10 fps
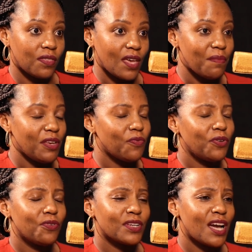I mean, when
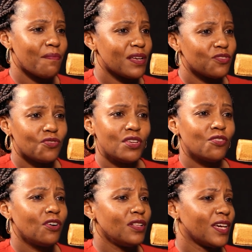you're on campus, you're doing
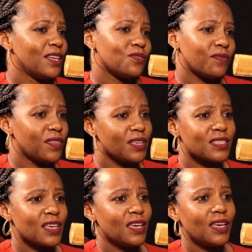all kinds of
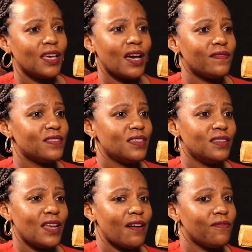things. I've seen